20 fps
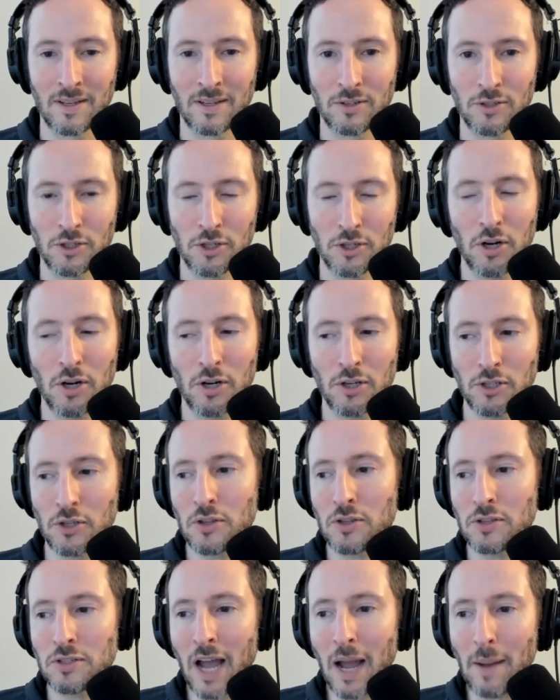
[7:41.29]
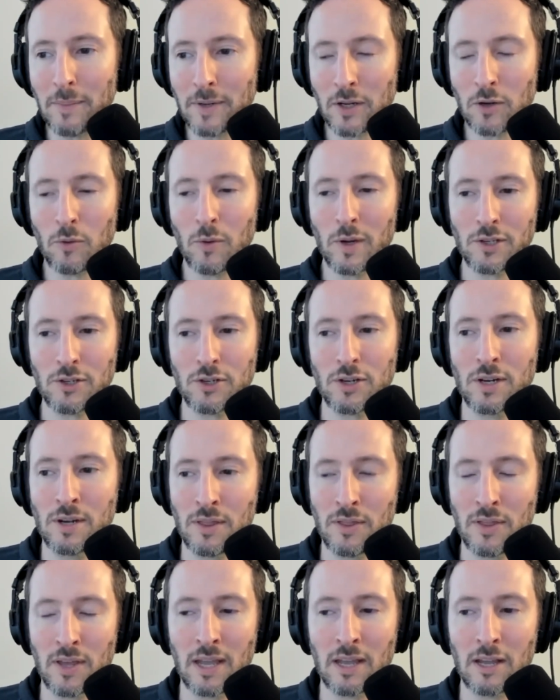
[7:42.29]
Sure. So the dominant
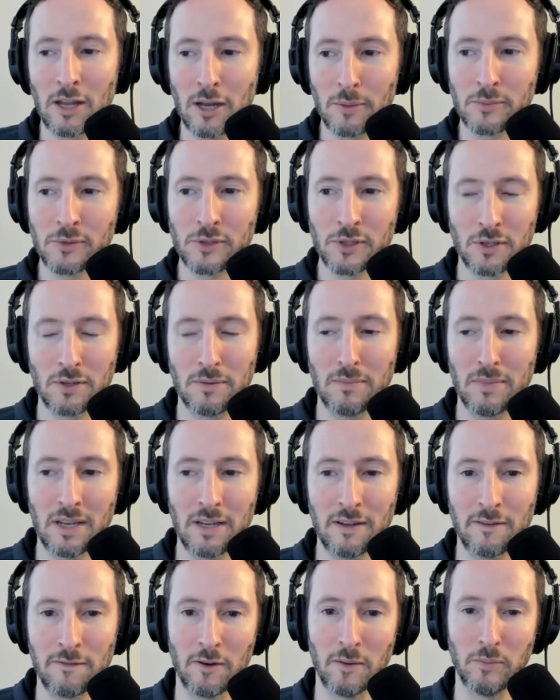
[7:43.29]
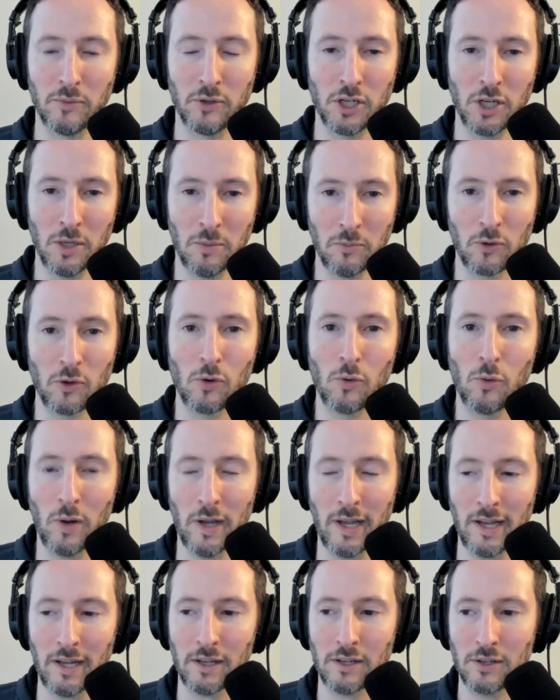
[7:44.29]
question thing comes to me from Jim
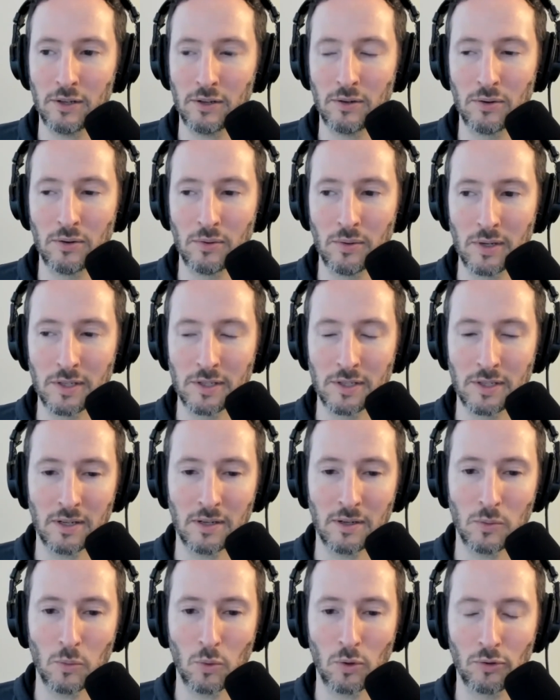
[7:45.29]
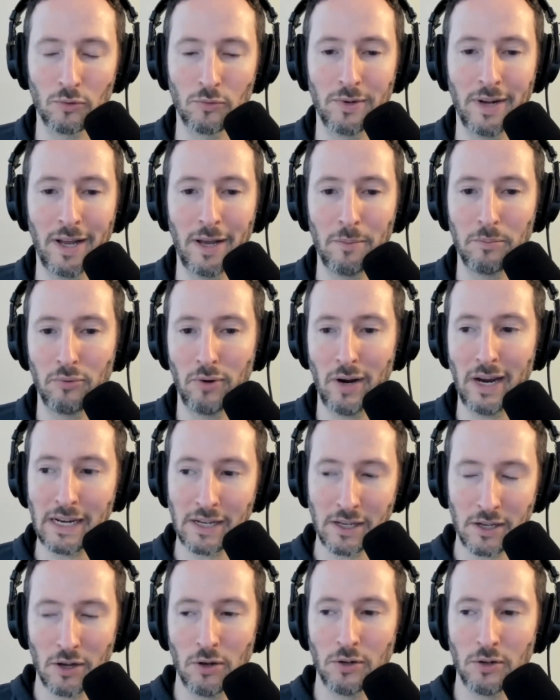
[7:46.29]
Quick, who is a world-renowned
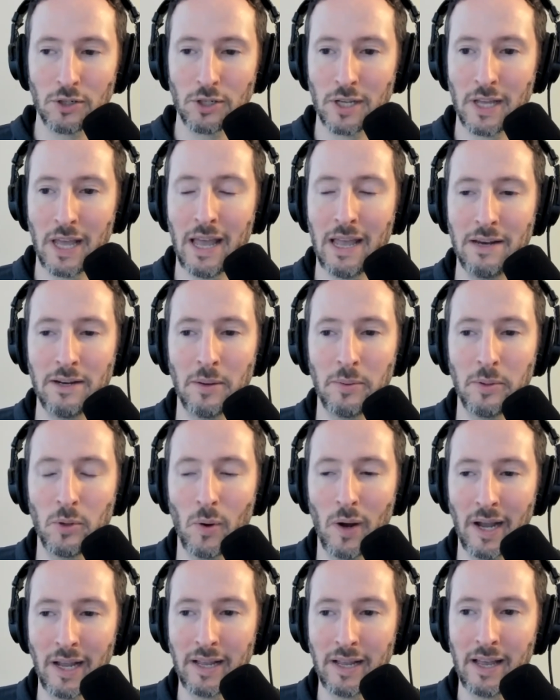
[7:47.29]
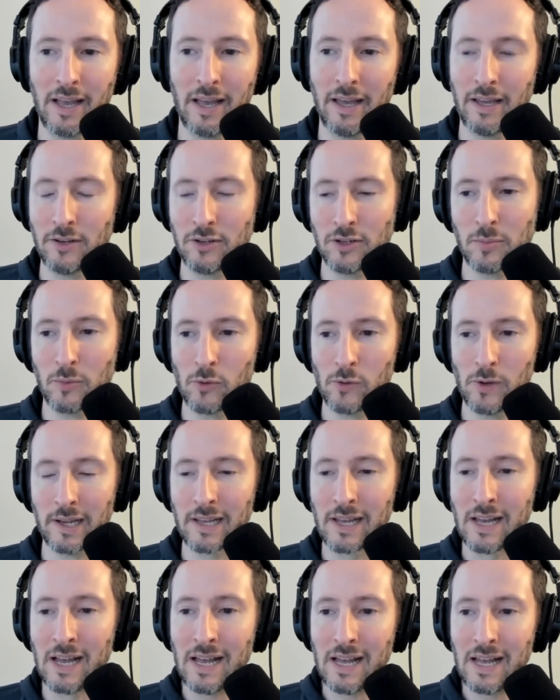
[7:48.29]
brain coach, KWIK, Jim
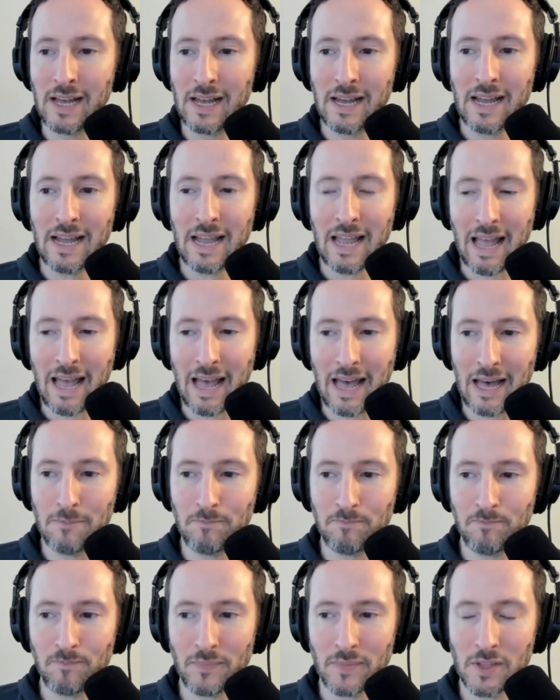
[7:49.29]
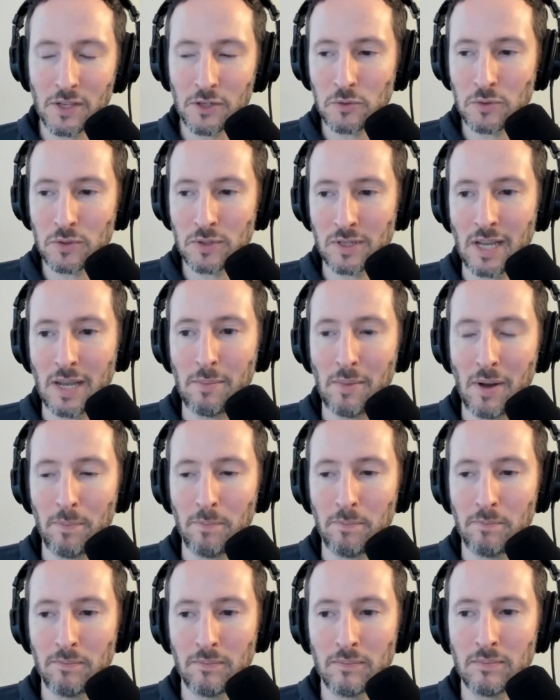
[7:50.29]
Quick. And this came
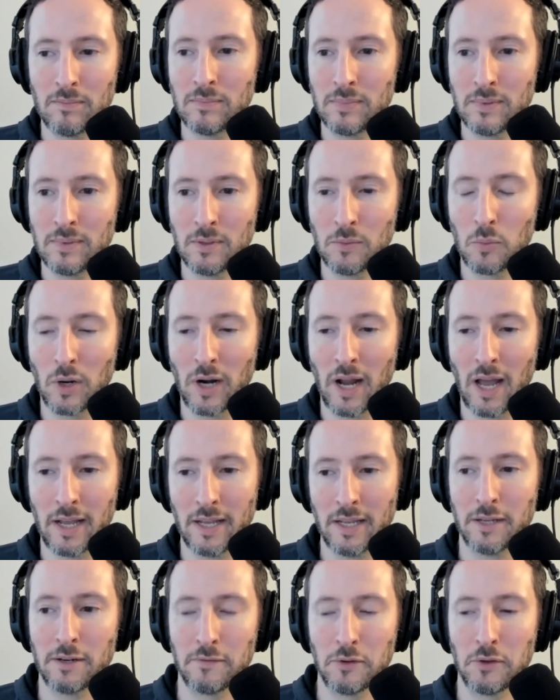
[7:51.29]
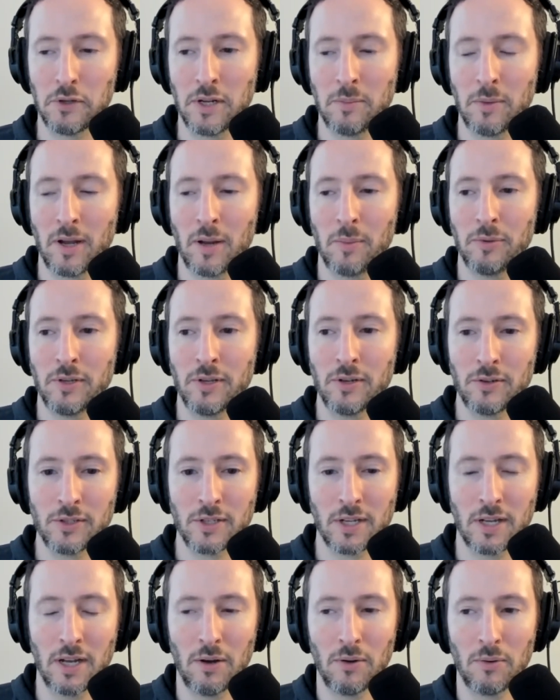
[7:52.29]
up when I interviewed him a couple of
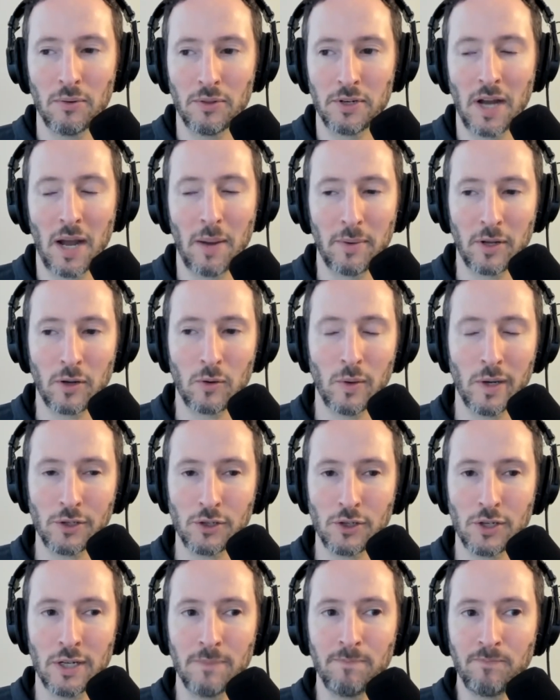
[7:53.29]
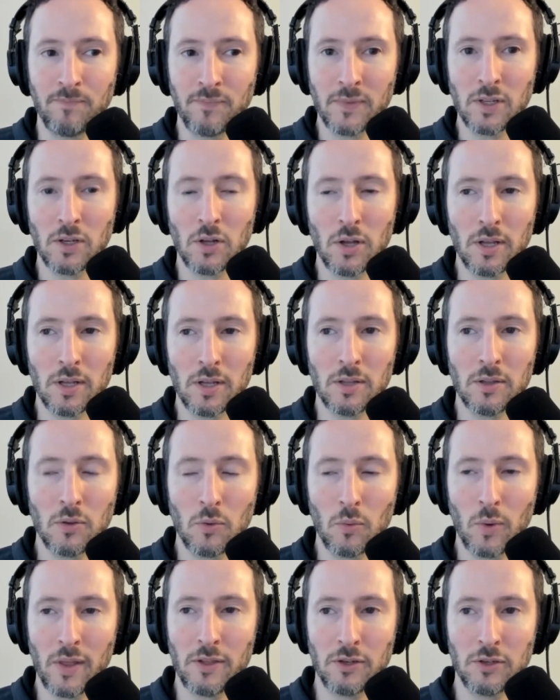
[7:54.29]
years ago, the dominant question. You know,
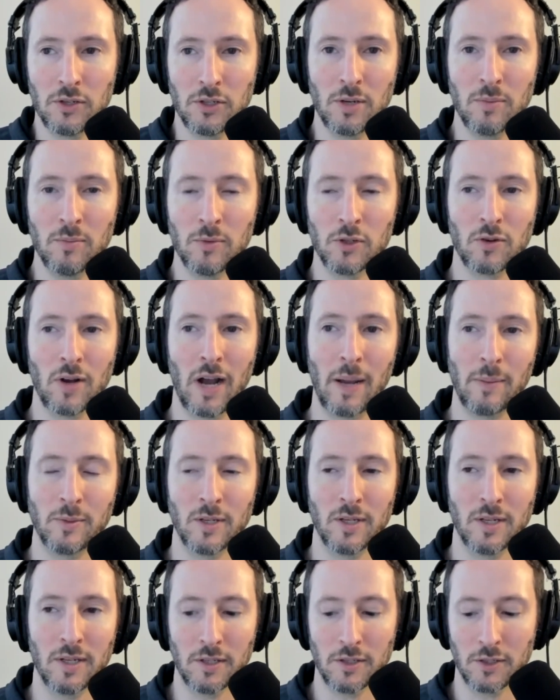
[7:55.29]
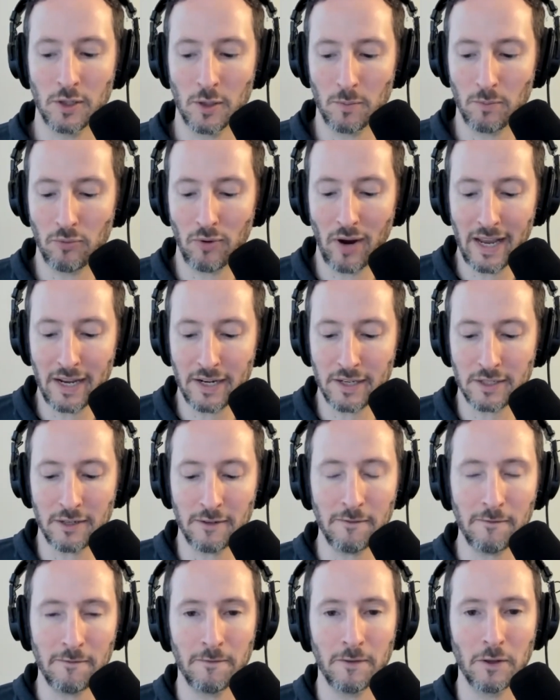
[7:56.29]
the way that Jim describes it is your brain is
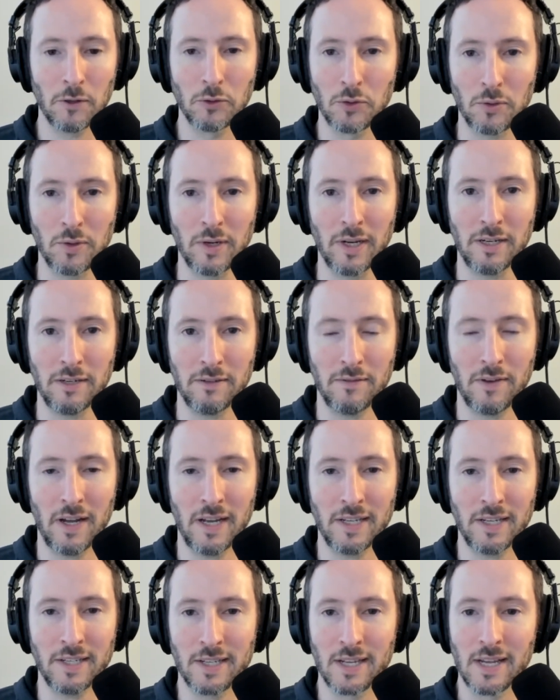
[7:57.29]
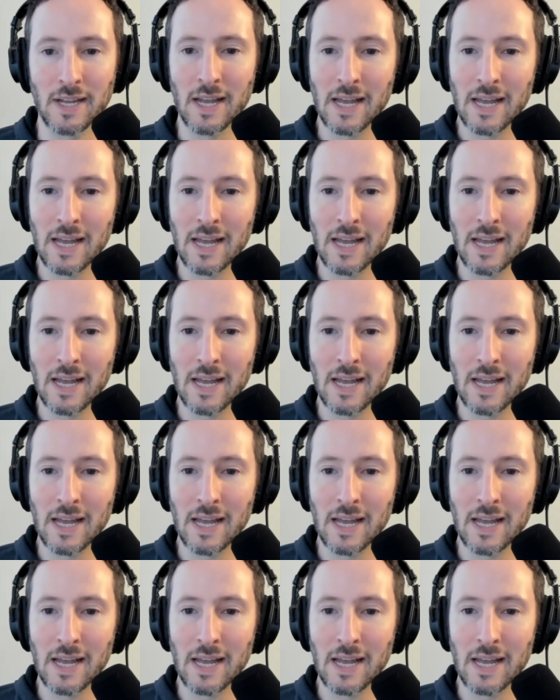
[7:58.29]
a filtering device.